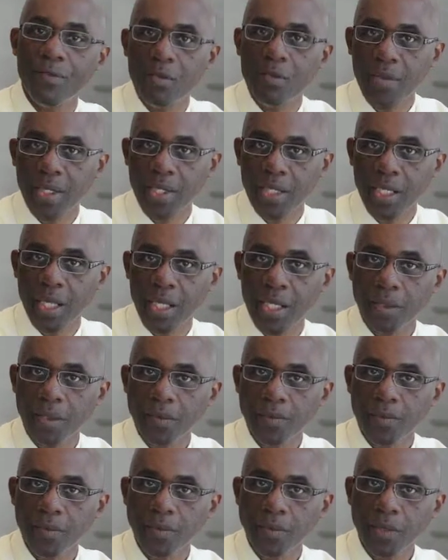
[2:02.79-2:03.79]
for Medicaid,
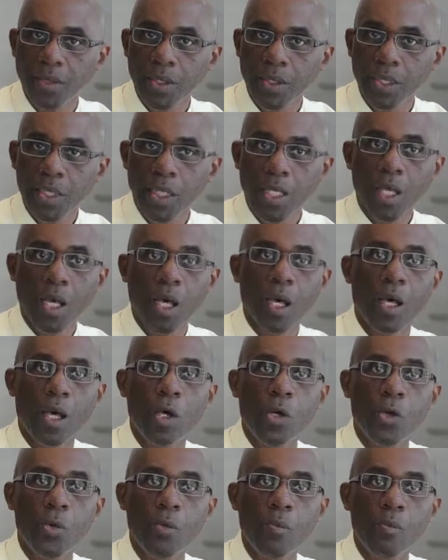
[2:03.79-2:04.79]

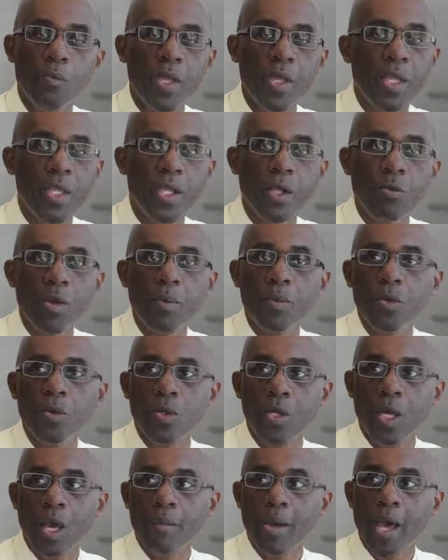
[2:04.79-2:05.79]
uh, men and women who
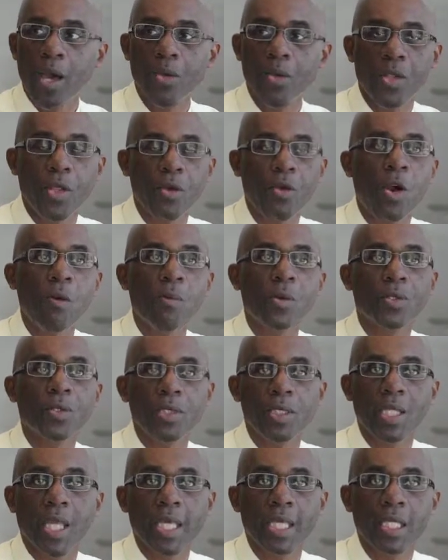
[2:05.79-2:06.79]
come out, they're
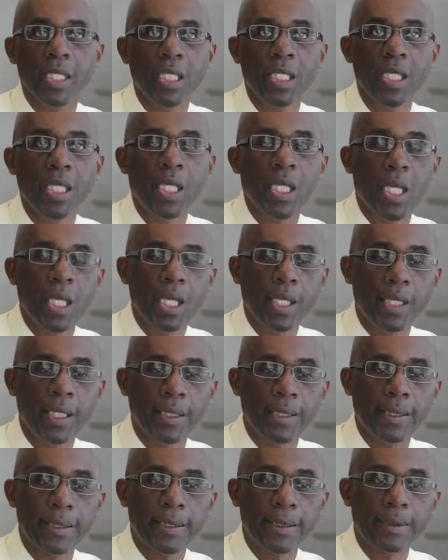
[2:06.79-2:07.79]
almost like
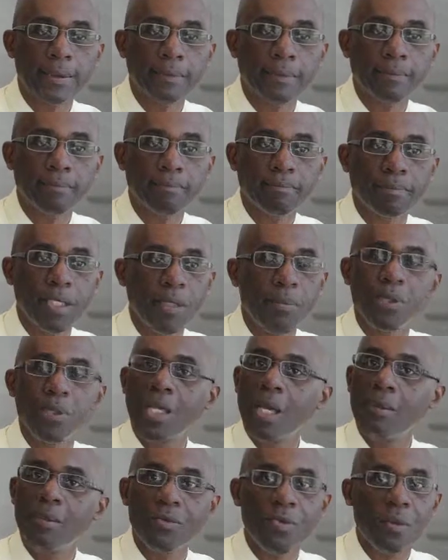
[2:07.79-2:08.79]
uh, people
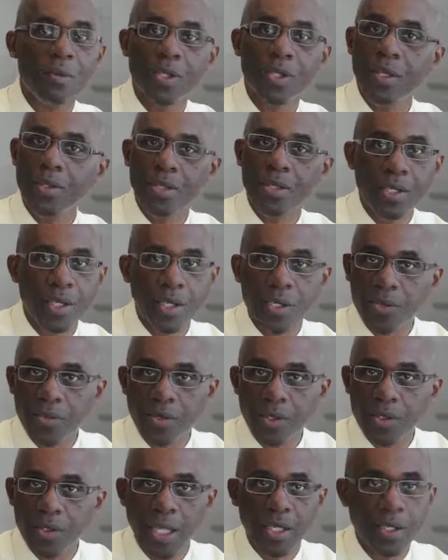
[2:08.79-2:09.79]
coming from another
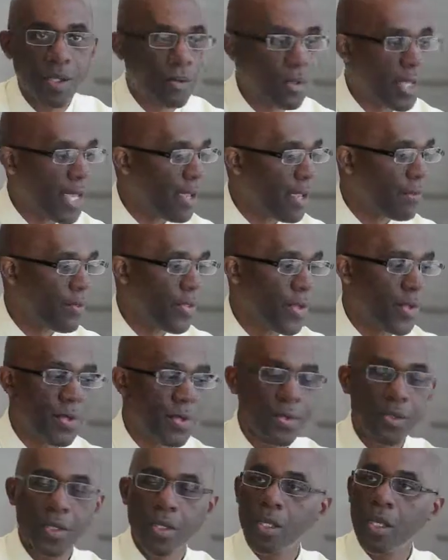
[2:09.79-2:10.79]
country. They don't have
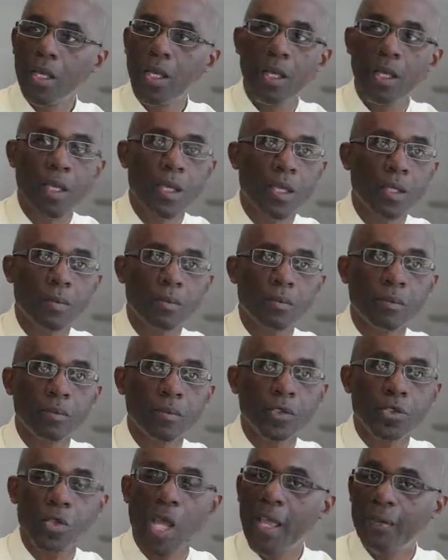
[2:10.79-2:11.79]
their uh,
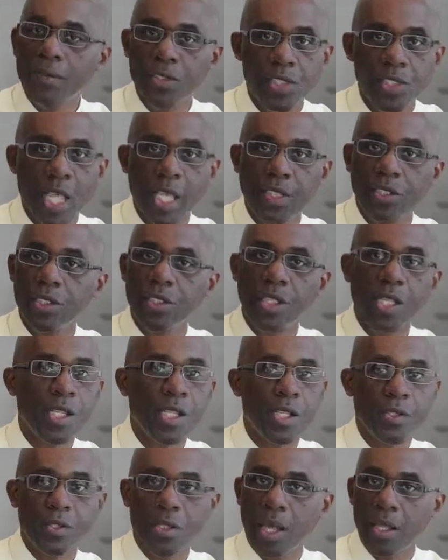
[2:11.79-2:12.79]
driver's license, it
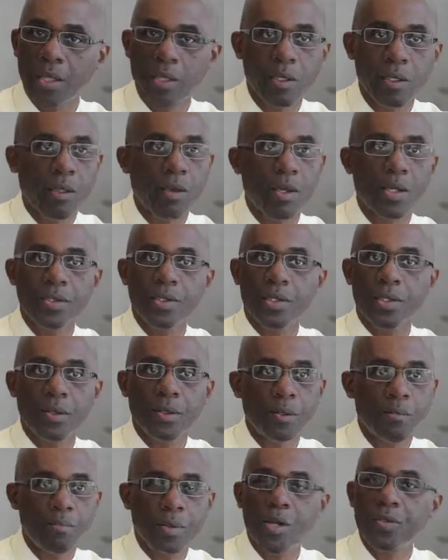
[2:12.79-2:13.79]
has gotten lost,
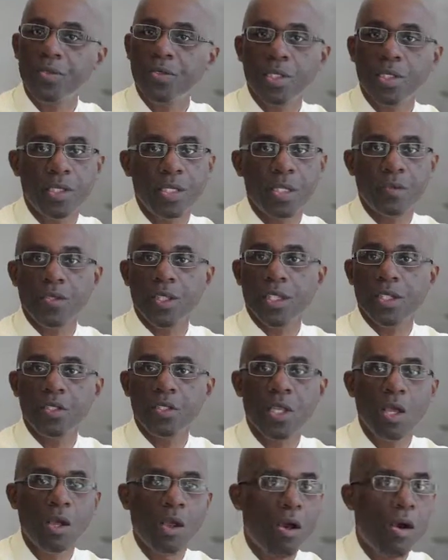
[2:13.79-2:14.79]
birth
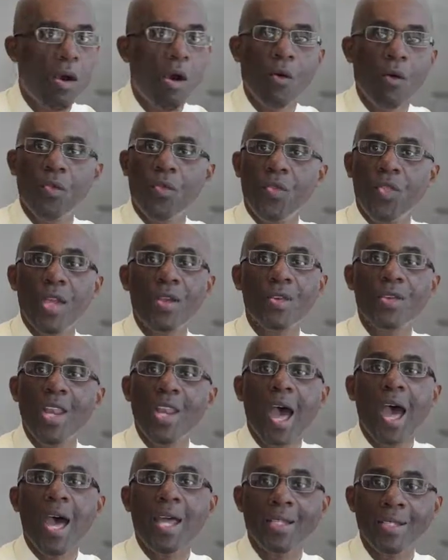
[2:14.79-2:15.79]
certificates. Uh, they're
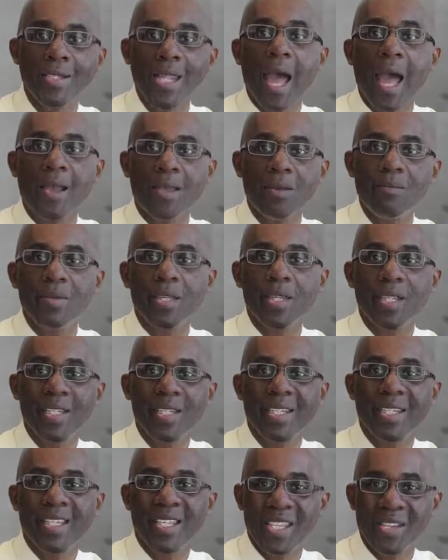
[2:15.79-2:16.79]
non
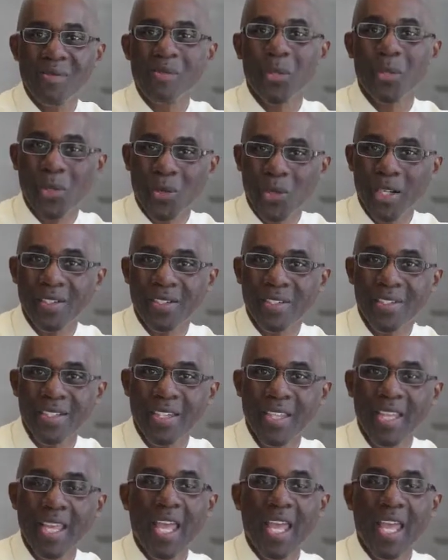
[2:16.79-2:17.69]
documented immigrants.